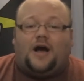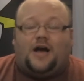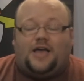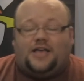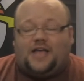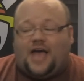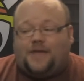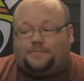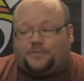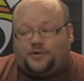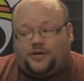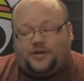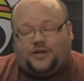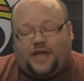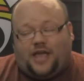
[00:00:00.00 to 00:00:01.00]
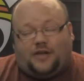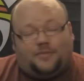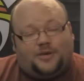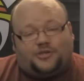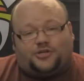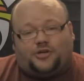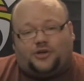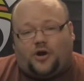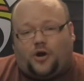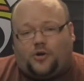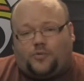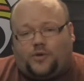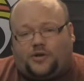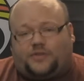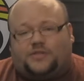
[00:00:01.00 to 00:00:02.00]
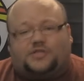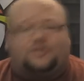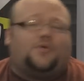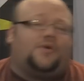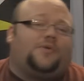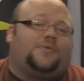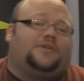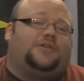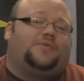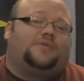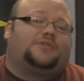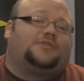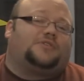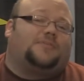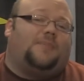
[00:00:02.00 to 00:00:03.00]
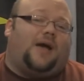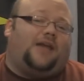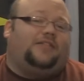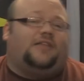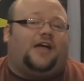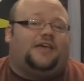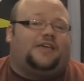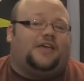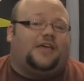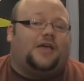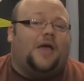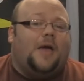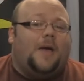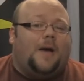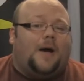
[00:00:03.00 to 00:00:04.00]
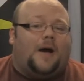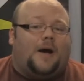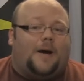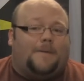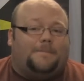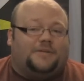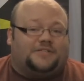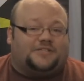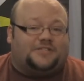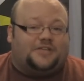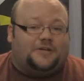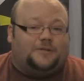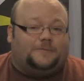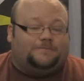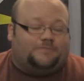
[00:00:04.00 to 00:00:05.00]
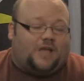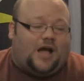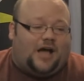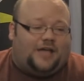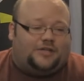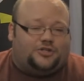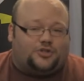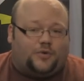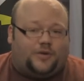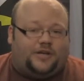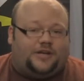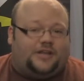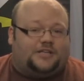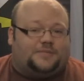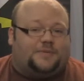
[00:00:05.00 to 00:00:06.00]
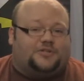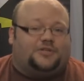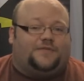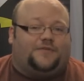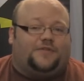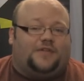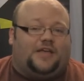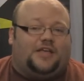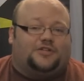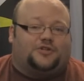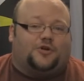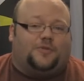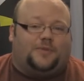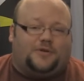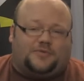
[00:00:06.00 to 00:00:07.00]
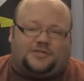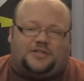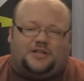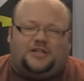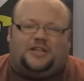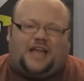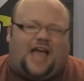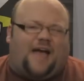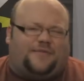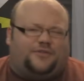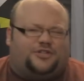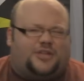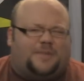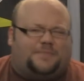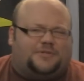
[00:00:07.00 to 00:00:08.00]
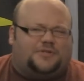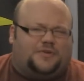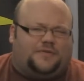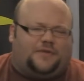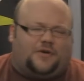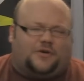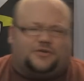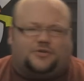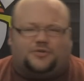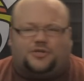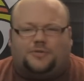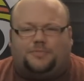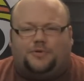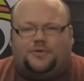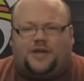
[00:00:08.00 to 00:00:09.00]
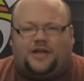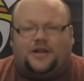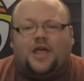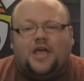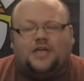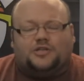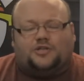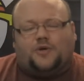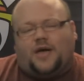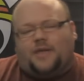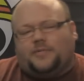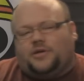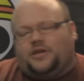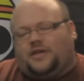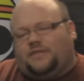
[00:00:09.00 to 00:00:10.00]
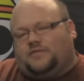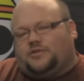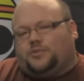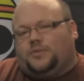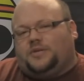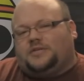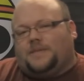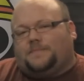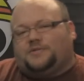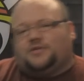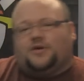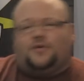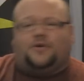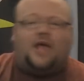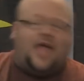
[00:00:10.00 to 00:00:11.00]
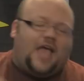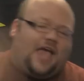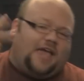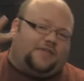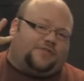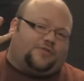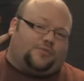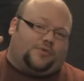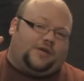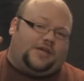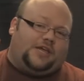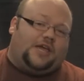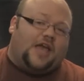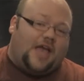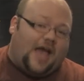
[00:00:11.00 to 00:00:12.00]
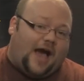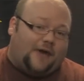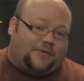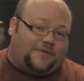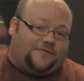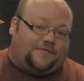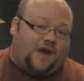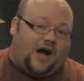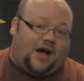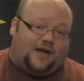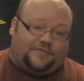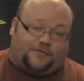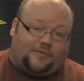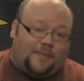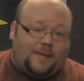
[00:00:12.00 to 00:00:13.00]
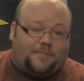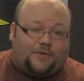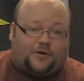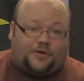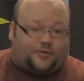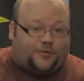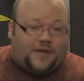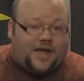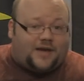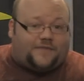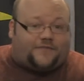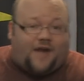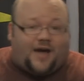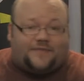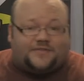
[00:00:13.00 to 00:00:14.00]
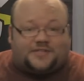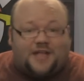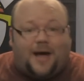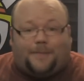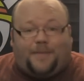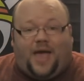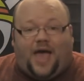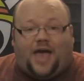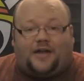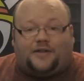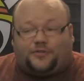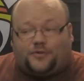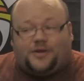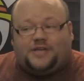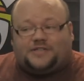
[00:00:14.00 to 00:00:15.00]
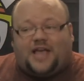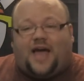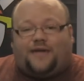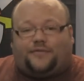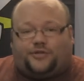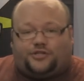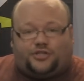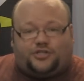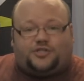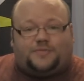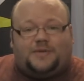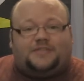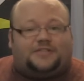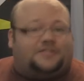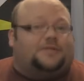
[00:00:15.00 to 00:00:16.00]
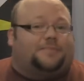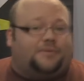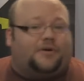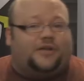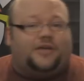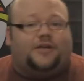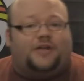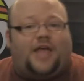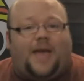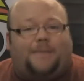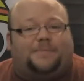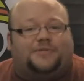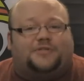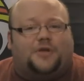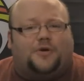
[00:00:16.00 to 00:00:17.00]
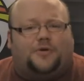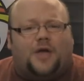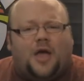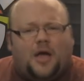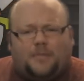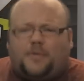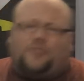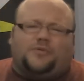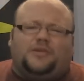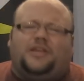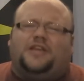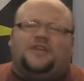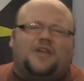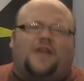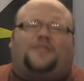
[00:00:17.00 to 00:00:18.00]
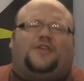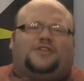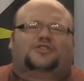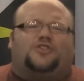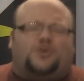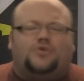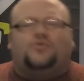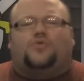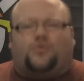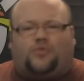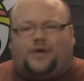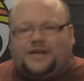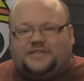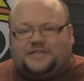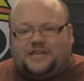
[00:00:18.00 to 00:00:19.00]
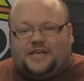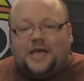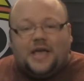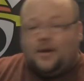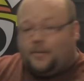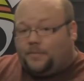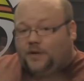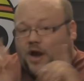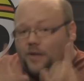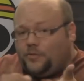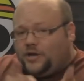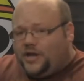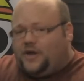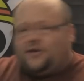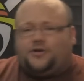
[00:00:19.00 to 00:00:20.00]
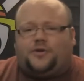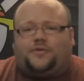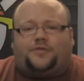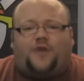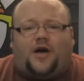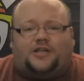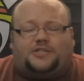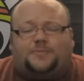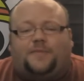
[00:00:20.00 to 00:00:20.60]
It had pretty good animation and artwork. The story really wasn't to my liking, but still, I enjoyed it, especially for the intro. But it was still an average episode of Naruto Shippuden, so I am going to give this week's episode a 3 out of 5. Remember, a 3 out of 5 is not bad. A 3 is average. It just means it's a pretty good episode, but really nothing too crazy. But I want to hear your thoughts.